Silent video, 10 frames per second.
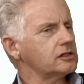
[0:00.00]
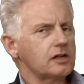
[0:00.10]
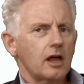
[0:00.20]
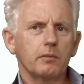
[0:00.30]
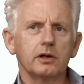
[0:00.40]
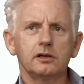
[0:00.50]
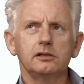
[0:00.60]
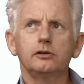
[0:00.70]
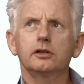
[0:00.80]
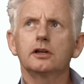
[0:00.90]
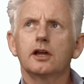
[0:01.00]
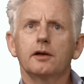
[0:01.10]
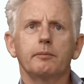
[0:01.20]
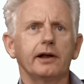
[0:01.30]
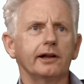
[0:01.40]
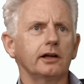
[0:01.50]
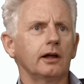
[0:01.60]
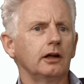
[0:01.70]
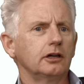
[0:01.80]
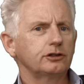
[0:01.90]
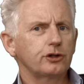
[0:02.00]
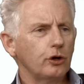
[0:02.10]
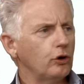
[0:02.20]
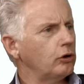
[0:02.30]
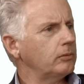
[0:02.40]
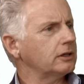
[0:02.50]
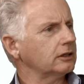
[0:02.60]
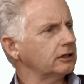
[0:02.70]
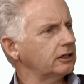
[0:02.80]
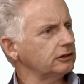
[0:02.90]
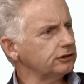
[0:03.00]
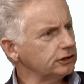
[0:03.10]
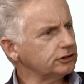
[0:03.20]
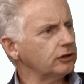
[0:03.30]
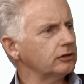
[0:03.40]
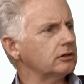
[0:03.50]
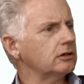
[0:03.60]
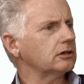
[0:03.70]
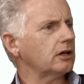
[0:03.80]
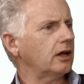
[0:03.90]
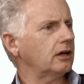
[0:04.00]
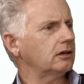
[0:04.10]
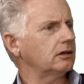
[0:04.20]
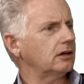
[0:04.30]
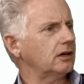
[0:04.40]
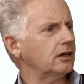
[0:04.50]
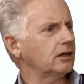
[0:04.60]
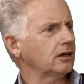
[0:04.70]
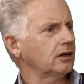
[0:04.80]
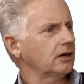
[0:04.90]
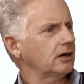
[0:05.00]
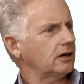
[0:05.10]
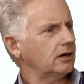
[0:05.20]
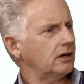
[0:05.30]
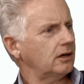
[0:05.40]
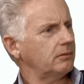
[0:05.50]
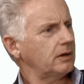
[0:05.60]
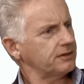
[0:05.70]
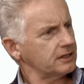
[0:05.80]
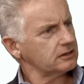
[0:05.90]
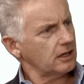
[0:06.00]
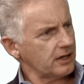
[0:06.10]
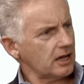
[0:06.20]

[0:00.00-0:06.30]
does that mean you can get better terms and conditions and uh, um, and things like